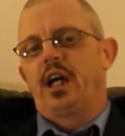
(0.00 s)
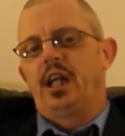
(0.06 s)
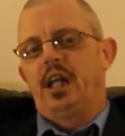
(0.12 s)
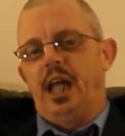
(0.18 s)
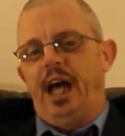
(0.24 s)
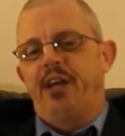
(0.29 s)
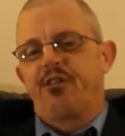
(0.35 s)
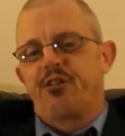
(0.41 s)

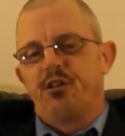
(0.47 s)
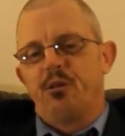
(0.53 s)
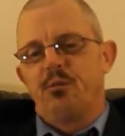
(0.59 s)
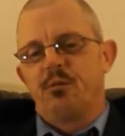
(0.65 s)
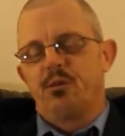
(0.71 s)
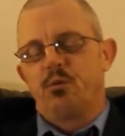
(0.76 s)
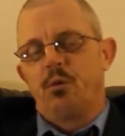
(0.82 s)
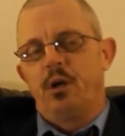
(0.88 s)

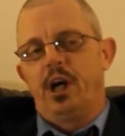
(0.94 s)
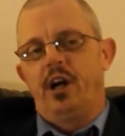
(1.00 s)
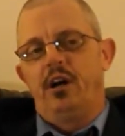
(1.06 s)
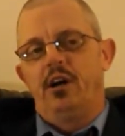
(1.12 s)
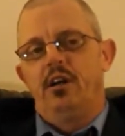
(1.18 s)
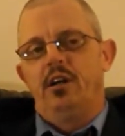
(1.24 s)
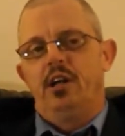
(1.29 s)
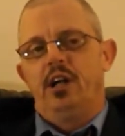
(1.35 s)
classrooms
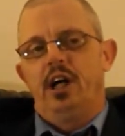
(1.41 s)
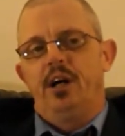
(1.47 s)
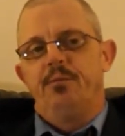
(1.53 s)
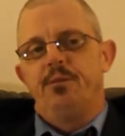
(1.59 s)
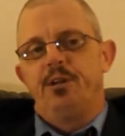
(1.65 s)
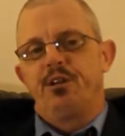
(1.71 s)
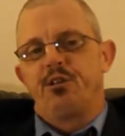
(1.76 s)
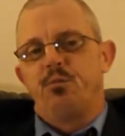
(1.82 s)
where
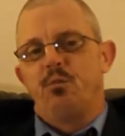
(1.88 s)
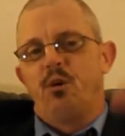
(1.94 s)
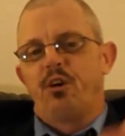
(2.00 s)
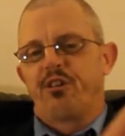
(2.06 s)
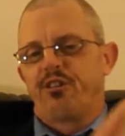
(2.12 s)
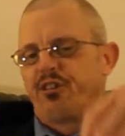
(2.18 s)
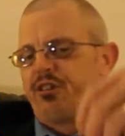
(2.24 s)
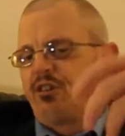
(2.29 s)
it's
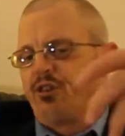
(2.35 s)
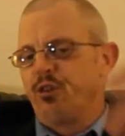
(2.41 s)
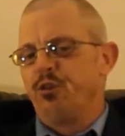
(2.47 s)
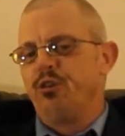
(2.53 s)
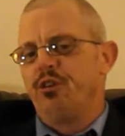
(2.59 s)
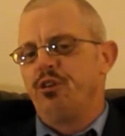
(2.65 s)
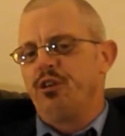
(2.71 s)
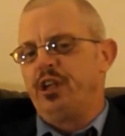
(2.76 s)
more
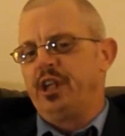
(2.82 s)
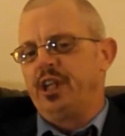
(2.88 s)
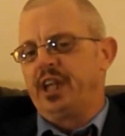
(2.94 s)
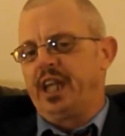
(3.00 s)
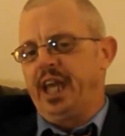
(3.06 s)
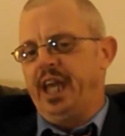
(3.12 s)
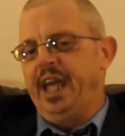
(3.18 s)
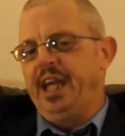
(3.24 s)

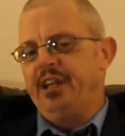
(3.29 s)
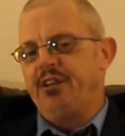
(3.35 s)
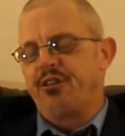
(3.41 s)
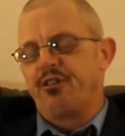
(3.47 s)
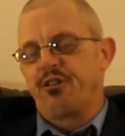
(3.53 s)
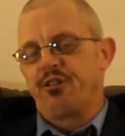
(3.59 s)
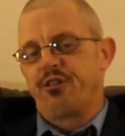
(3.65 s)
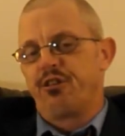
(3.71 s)

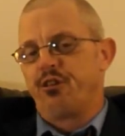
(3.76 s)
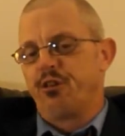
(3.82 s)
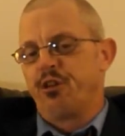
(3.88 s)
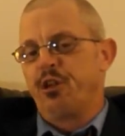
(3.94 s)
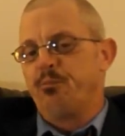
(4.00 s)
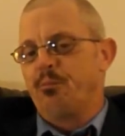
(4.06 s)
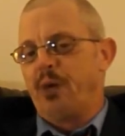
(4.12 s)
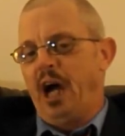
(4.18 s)
student-engaged or
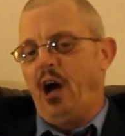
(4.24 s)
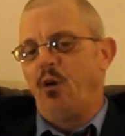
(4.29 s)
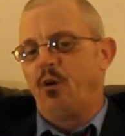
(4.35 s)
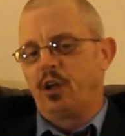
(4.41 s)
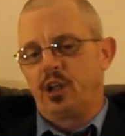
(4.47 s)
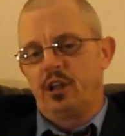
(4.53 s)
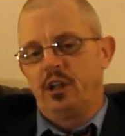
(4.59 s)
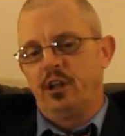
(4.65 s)

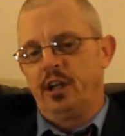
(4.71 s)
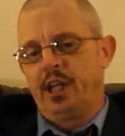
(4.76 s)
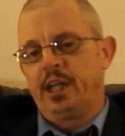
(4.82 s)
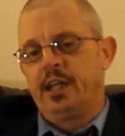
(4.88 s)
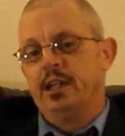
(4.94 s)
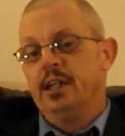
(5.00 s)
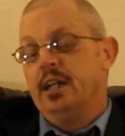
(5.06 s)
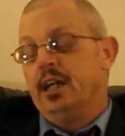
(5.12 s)
student-empowered learning.